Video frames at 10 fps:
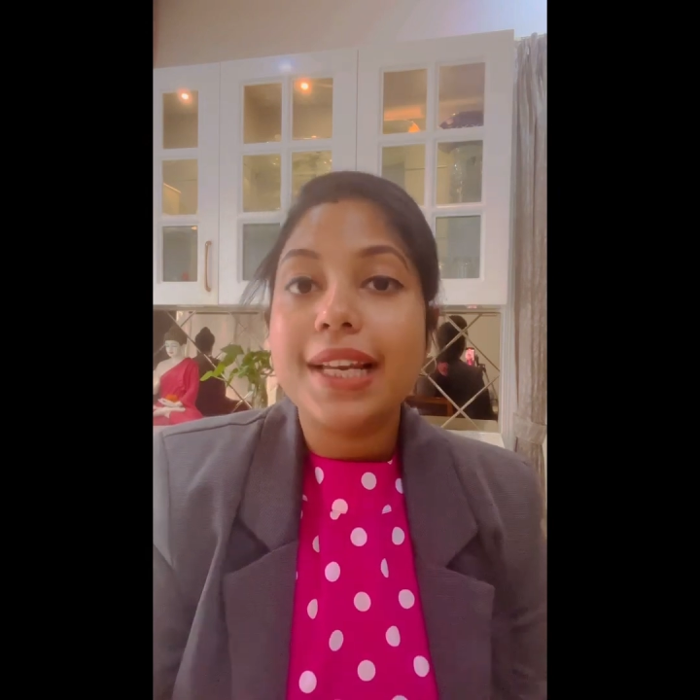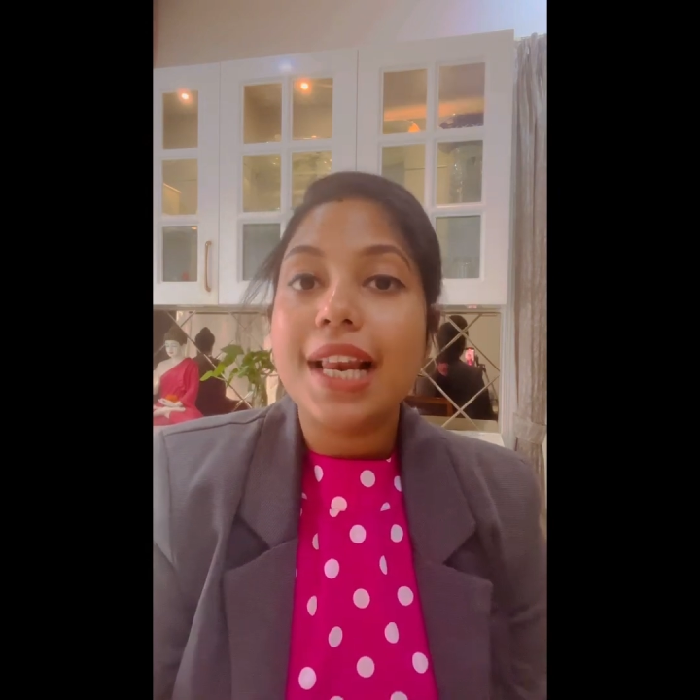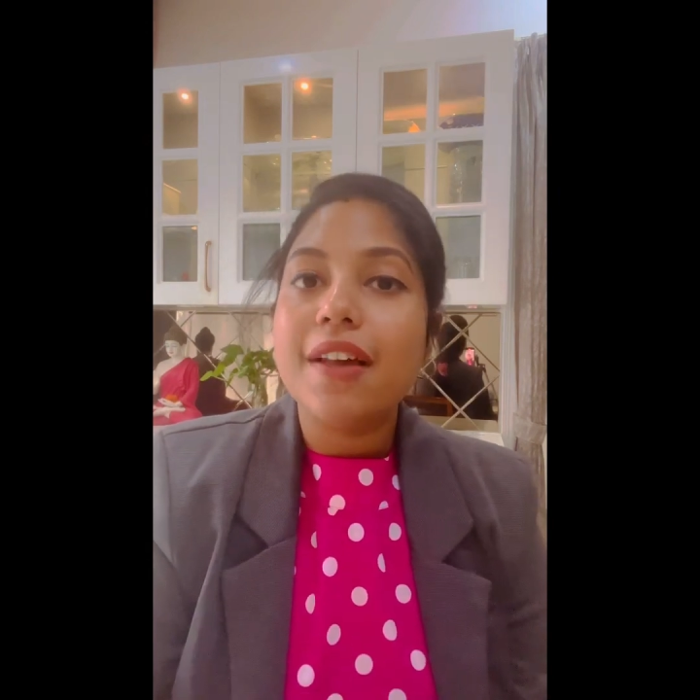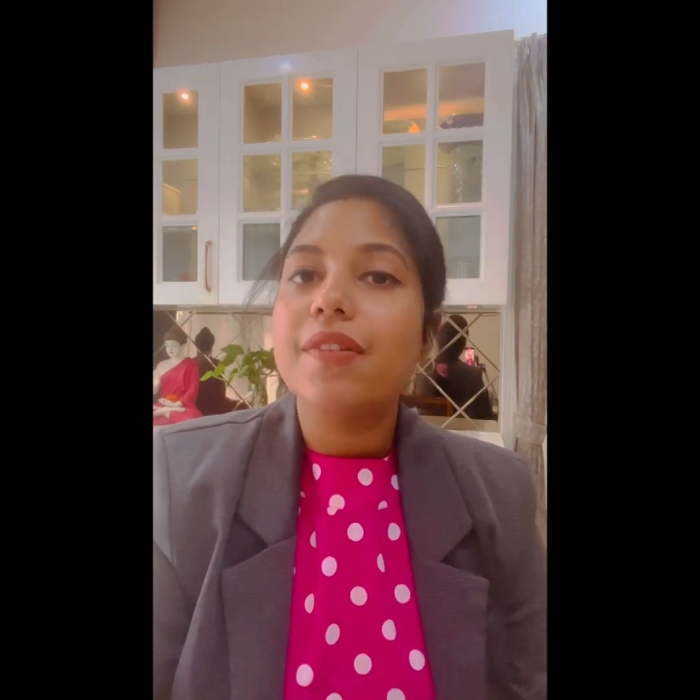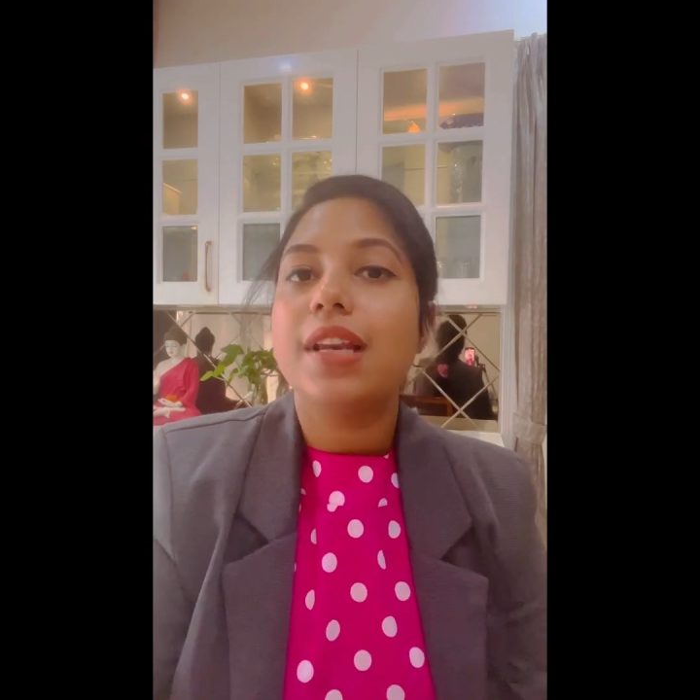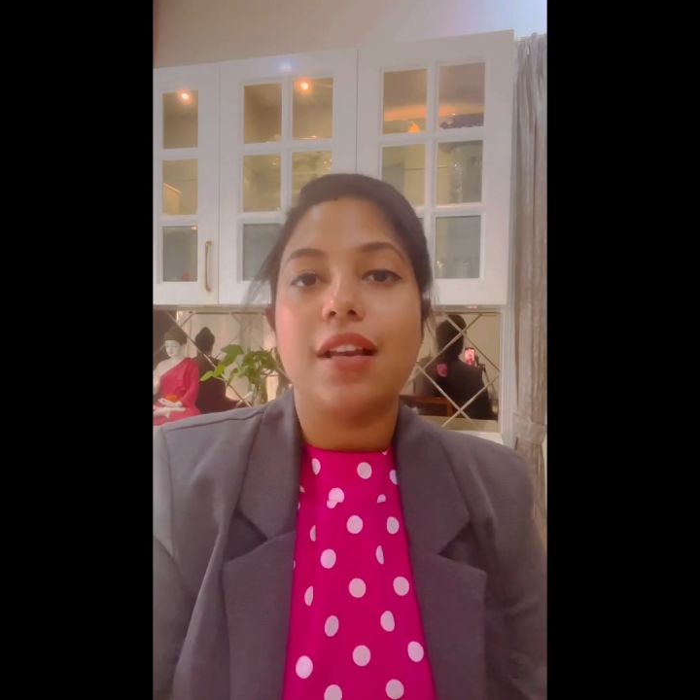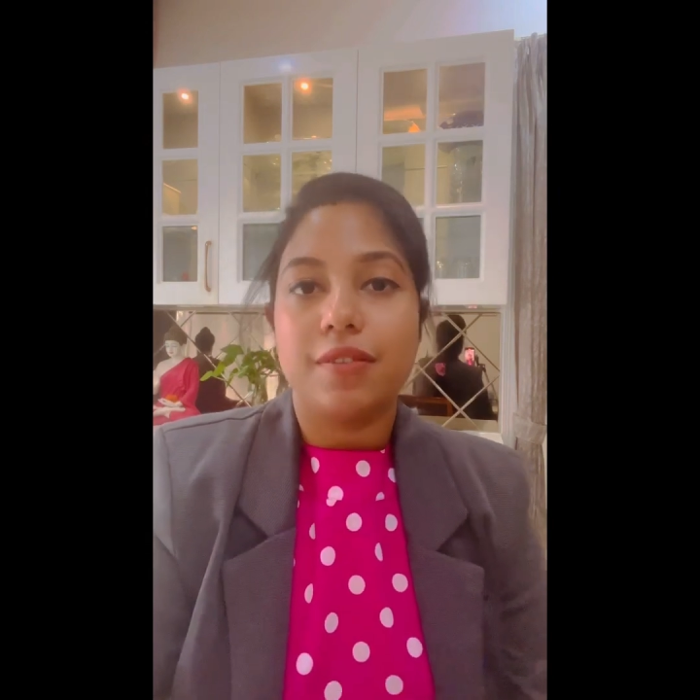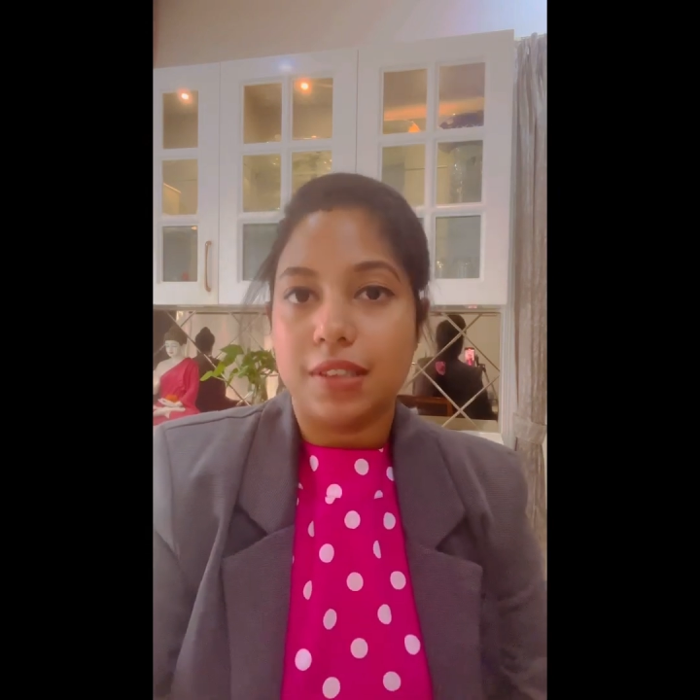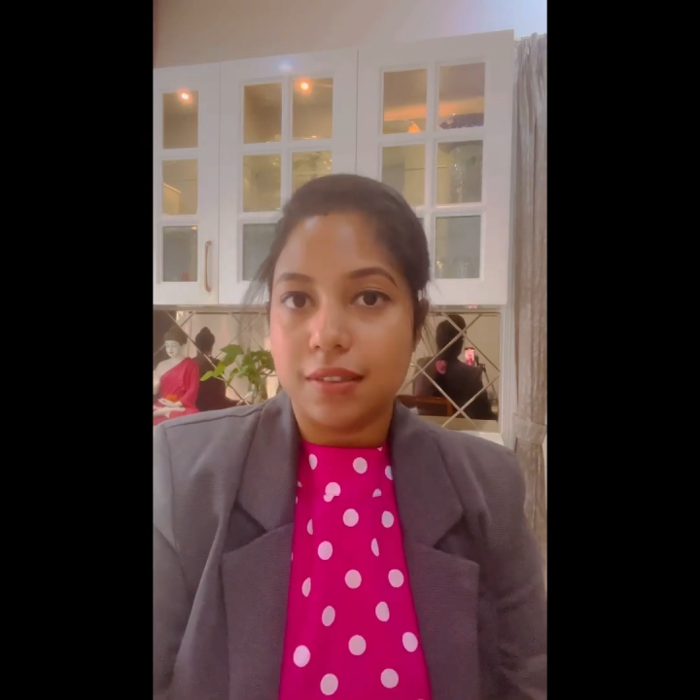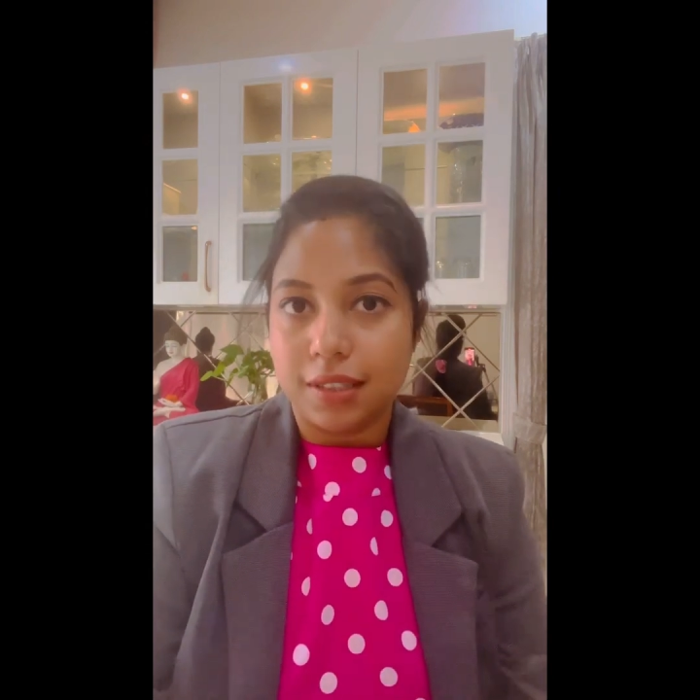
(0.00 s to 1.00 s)

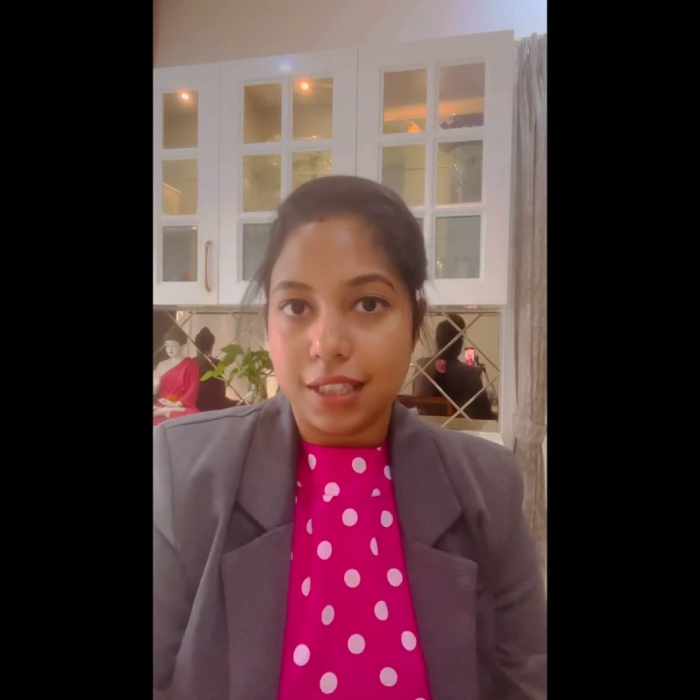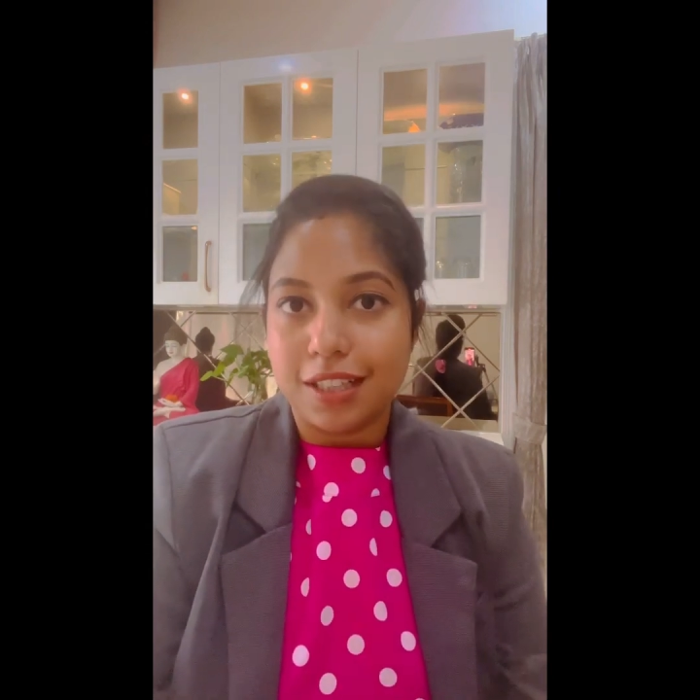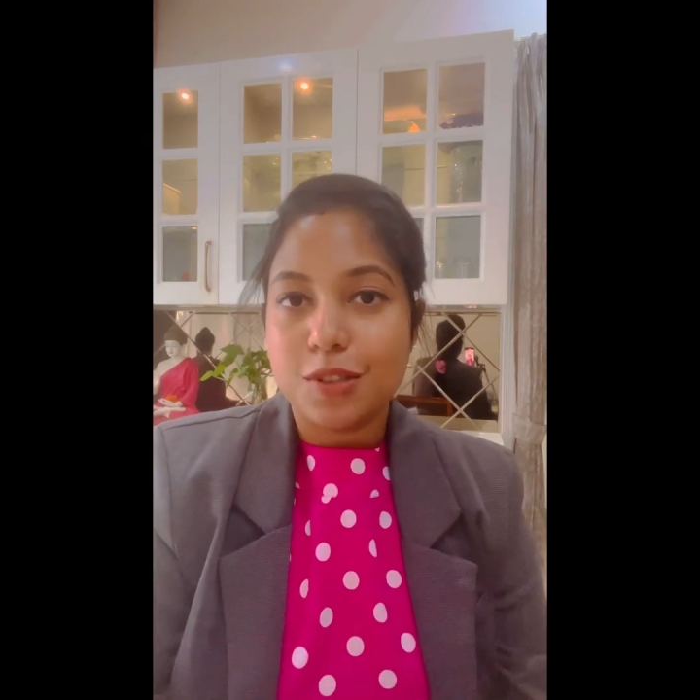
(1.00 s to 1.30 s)
11:30.